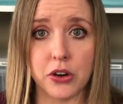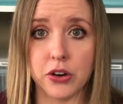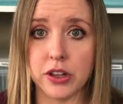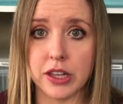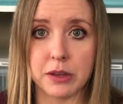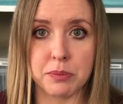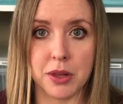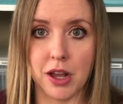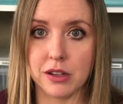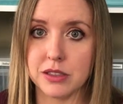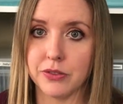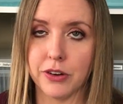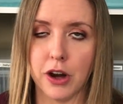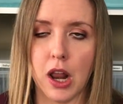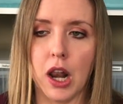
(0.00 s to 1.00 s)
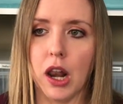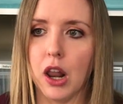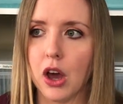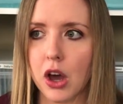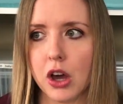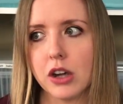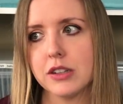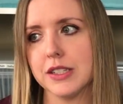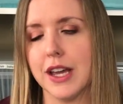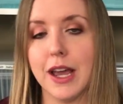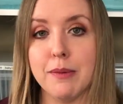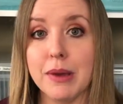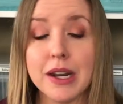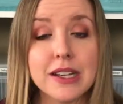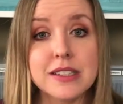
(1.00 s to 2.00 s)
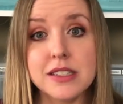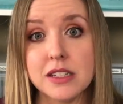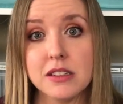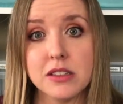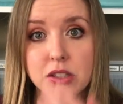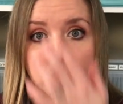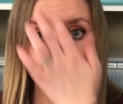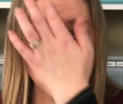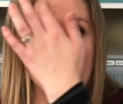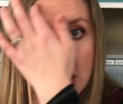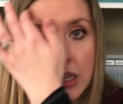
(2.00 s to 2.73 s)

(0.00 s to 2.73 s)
acrylic blocks for a long time, and I still do,